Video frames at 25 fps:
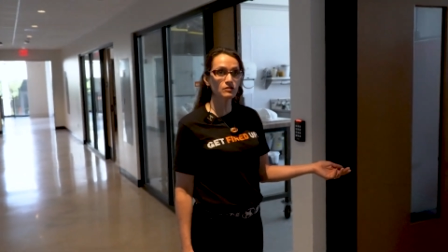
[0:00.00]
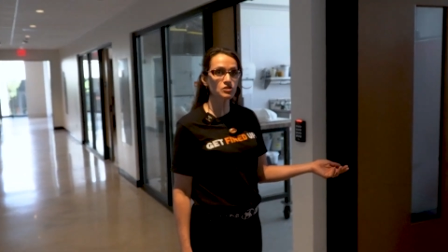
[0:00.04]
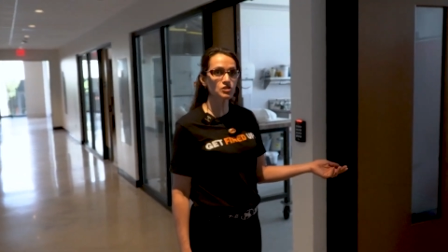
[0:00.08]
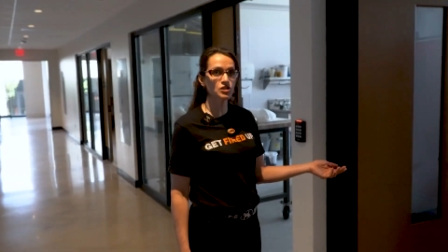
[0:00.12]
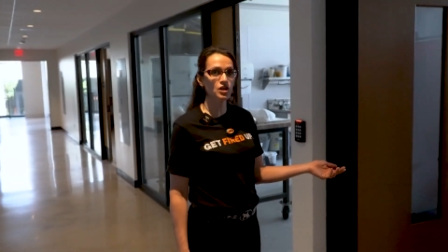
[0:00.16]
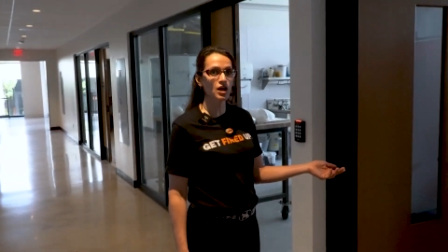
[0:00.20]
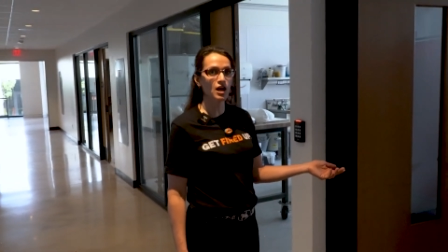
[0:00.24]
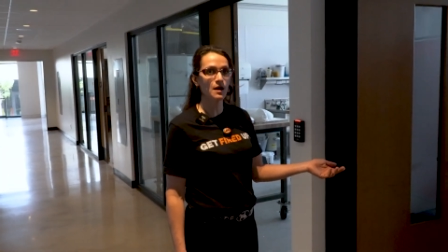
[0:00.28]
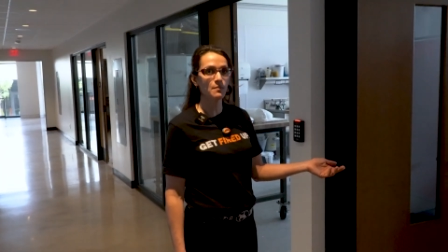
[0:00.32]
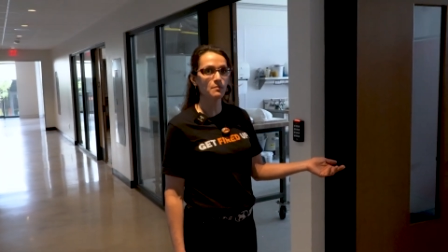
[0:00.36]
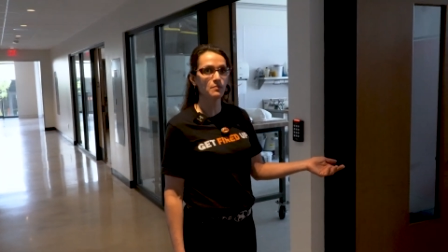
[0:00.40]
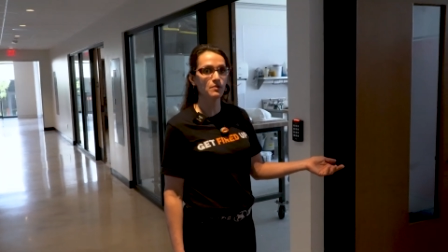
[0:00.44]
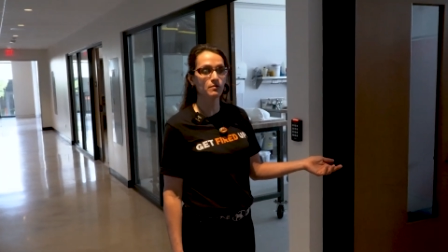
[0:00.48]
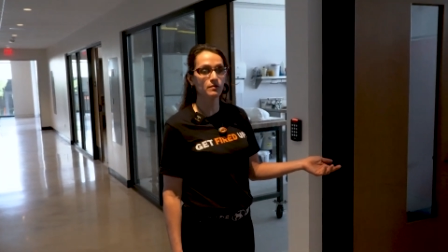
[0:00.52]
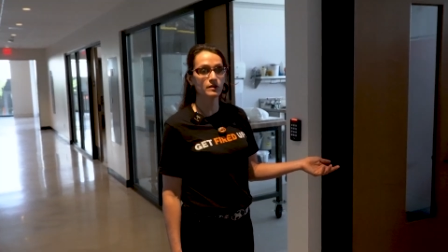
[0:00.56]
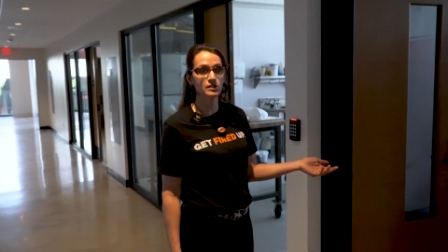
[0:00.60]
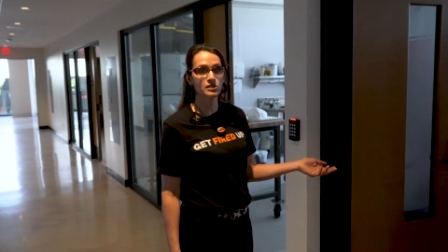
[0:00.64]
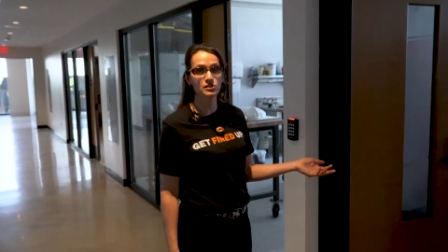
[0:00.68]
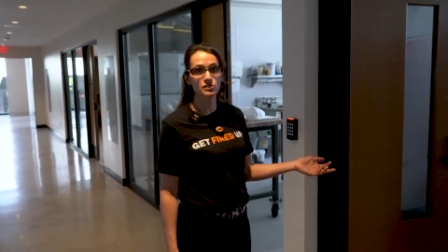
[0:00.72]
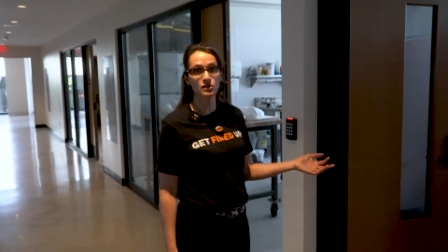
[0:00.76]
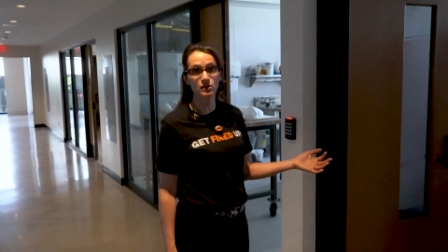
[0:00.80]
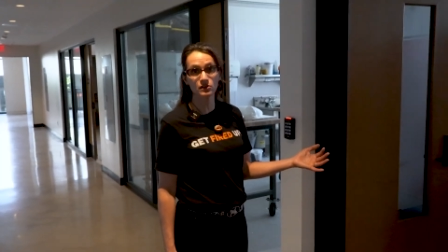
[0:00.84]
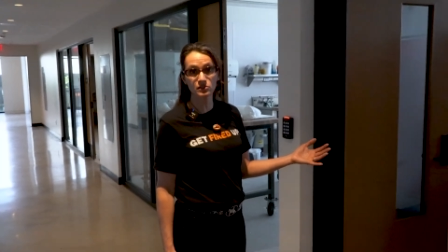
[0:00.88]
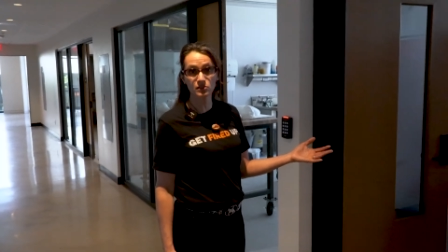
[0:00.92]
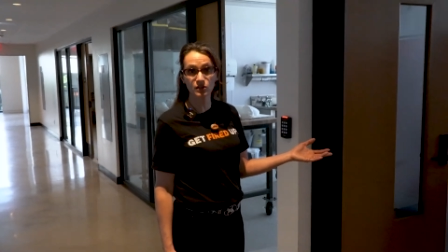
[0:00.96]
shop, which
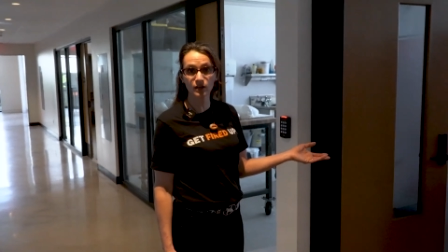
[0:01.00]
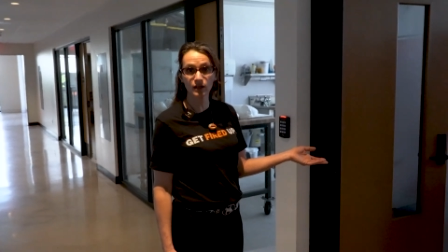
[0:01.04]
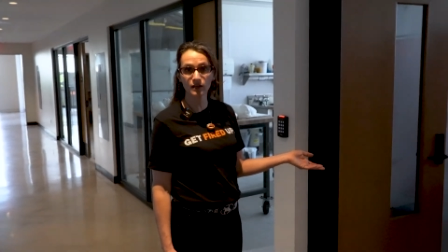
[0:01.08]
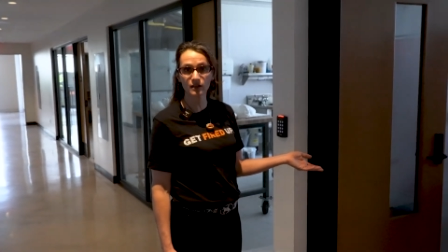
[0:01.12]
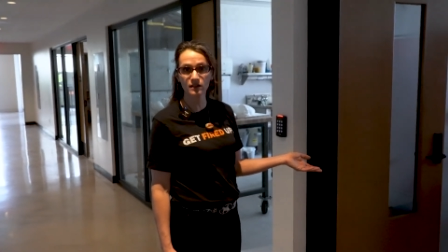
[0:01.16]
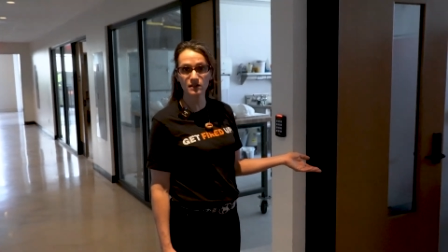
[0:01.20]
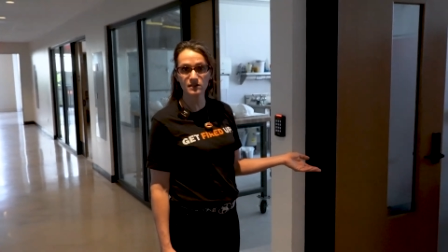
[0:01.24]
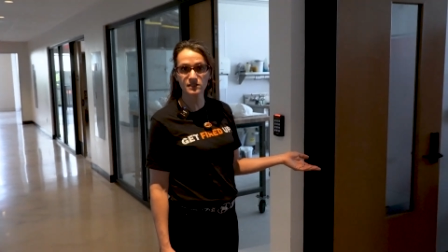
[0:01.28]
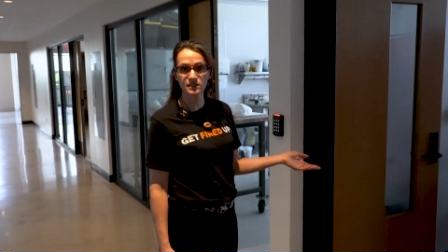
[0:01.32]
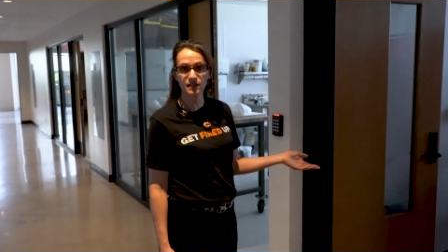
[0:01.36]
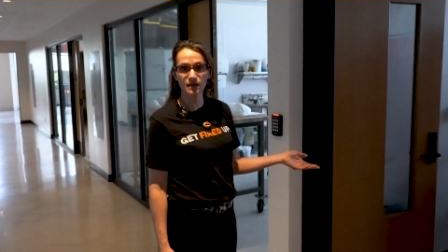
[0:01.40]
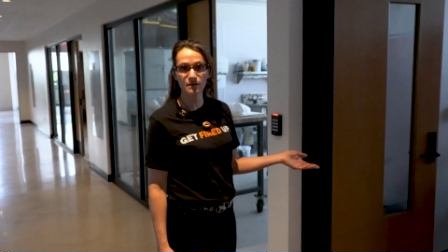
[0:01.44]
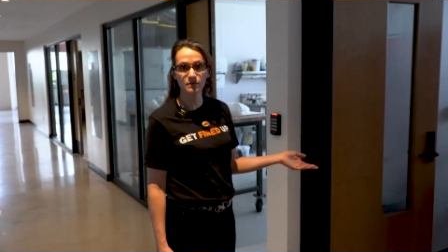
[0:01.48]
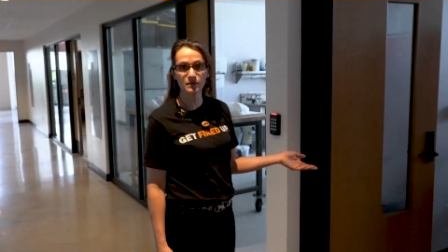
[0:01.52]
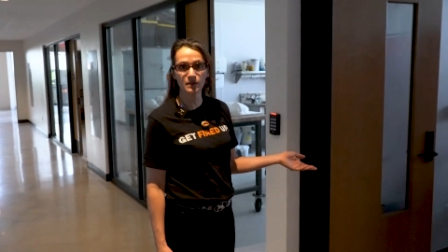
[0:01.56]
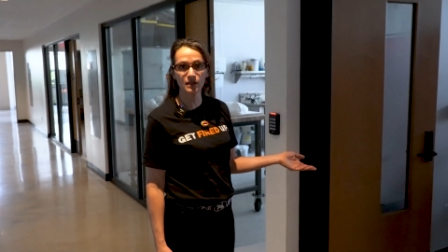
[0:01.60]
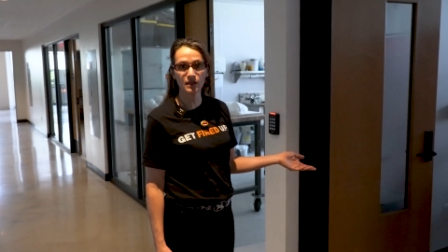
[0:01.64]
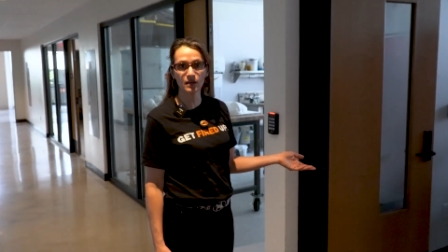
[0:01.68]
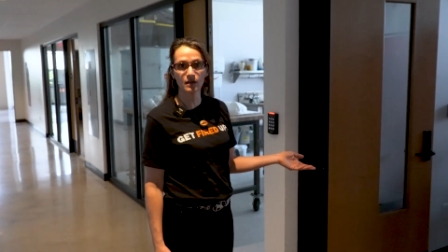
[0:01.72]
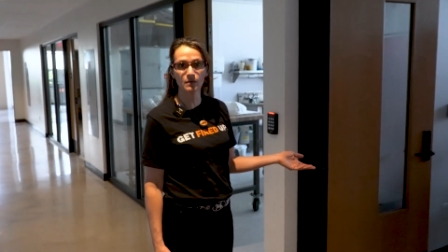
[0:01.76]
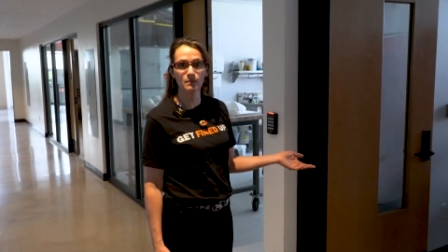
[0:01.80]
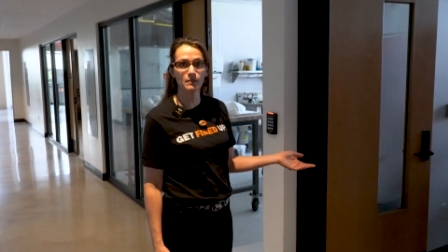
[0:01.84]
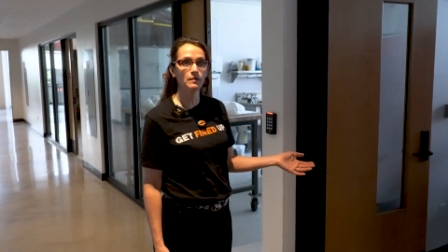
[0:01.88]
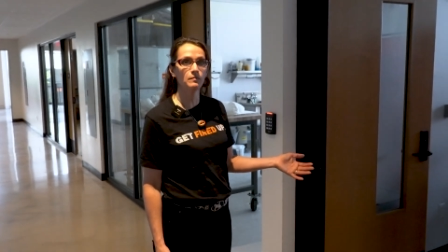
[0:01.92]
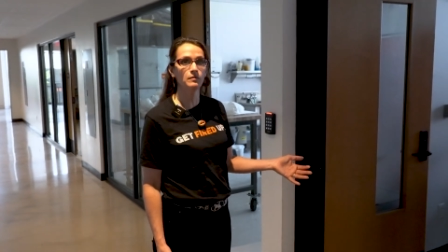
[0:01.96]
is also kind of the same
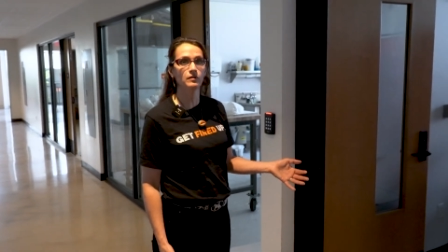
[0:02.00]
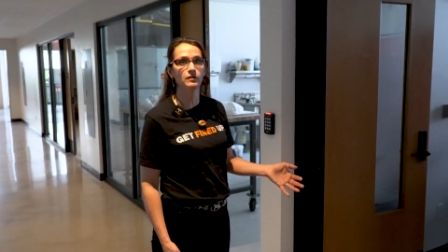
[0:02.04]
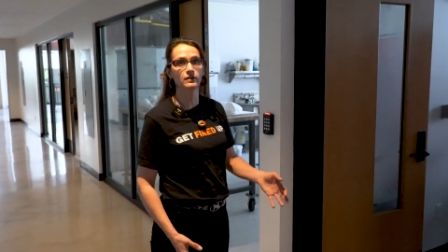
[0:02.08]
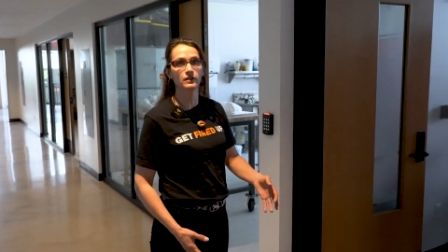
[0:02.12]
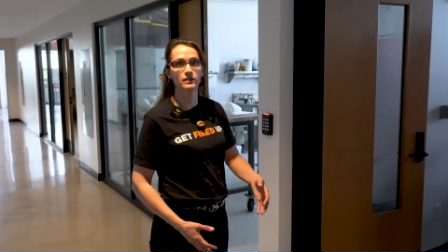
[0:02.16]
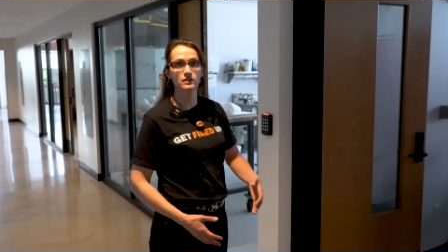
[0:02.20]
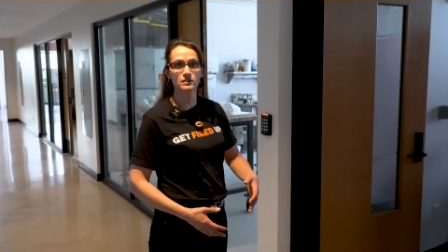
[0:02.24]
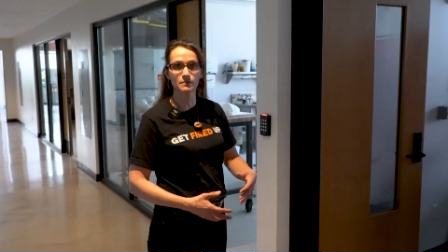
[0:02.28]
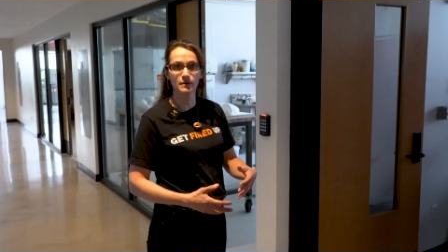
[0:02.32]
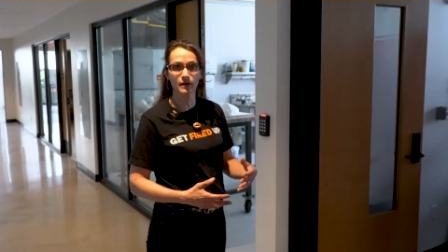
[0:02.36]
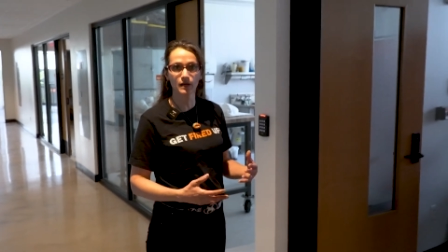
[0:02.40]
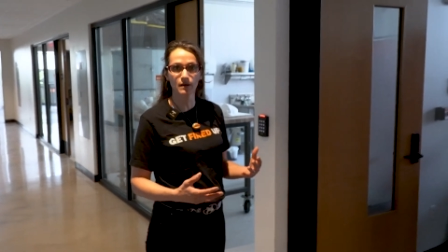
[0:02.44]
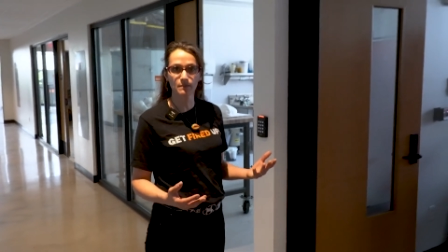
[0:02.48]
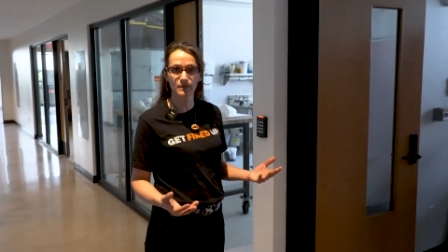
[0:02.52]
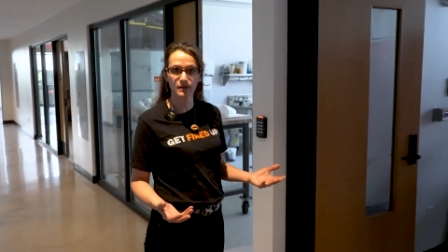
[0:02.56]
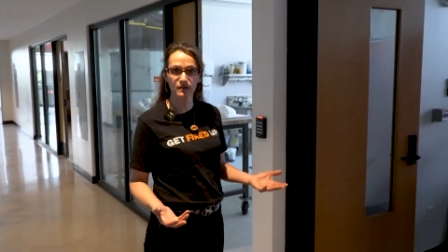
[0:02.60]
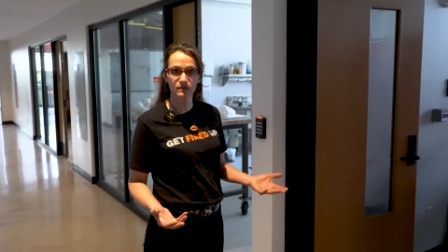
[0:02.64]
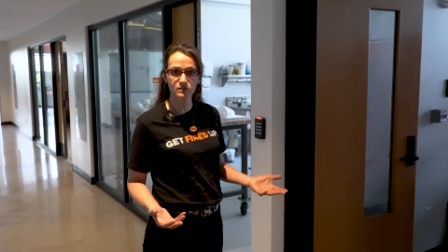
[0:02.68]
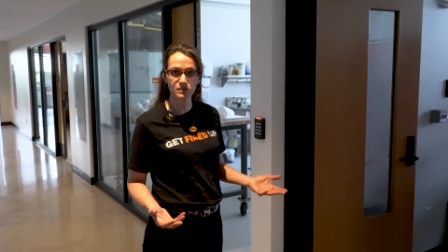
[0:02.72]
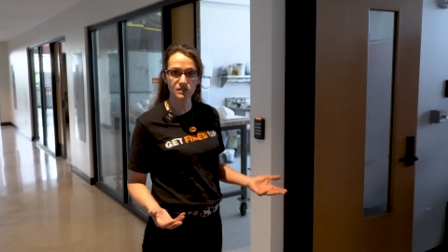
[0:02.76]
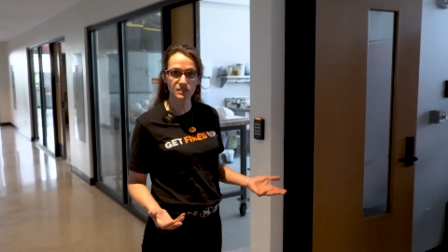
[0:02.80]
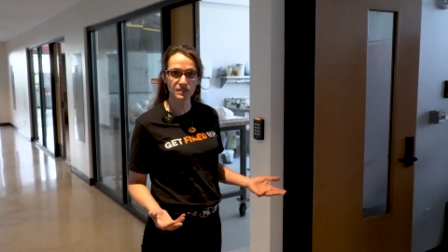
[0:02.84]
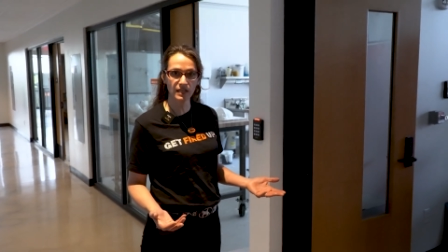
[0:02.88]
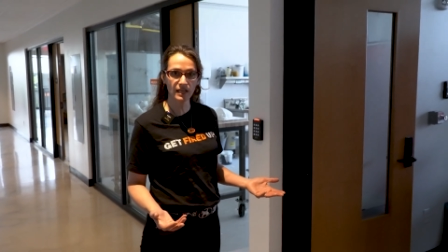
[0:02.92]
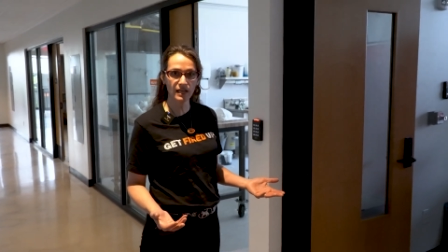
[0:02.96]
thing. Maybe you need to make a metal
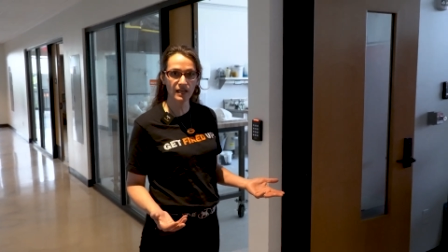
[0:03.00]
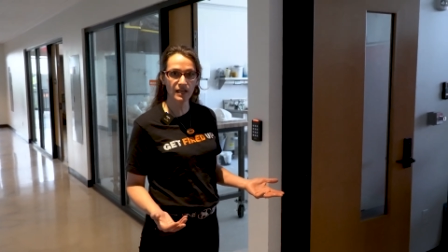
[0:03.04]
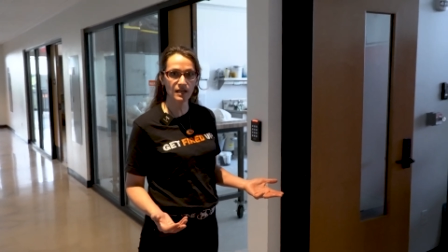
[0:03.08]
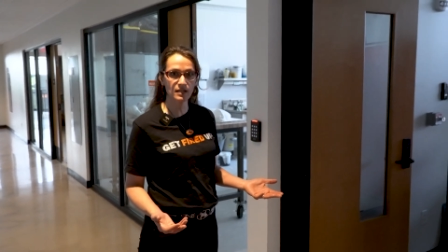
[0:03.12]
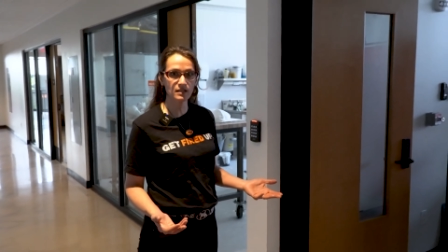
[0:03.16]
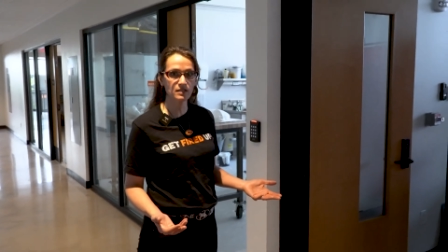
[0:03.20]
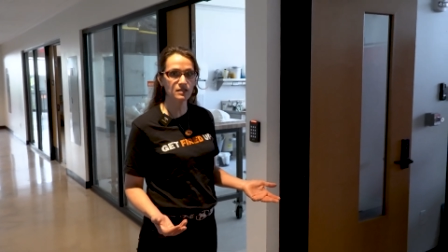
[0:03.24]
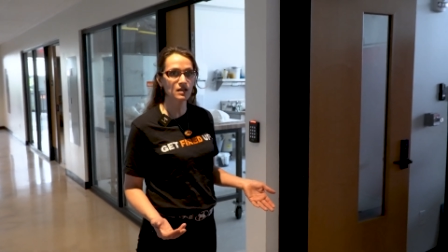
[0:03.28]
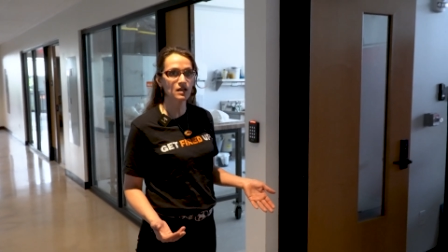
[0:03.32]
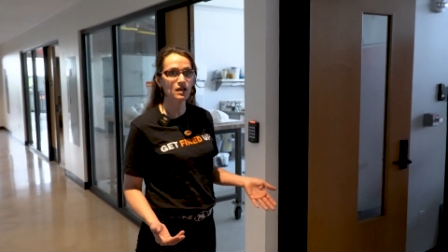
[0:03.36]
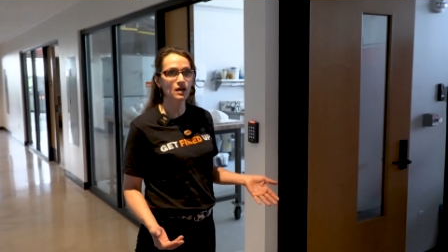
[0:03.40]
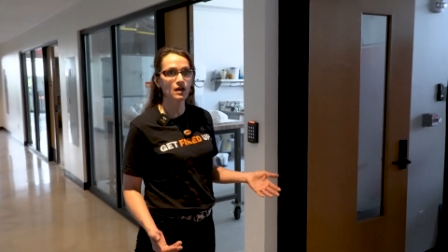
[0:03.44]
stand.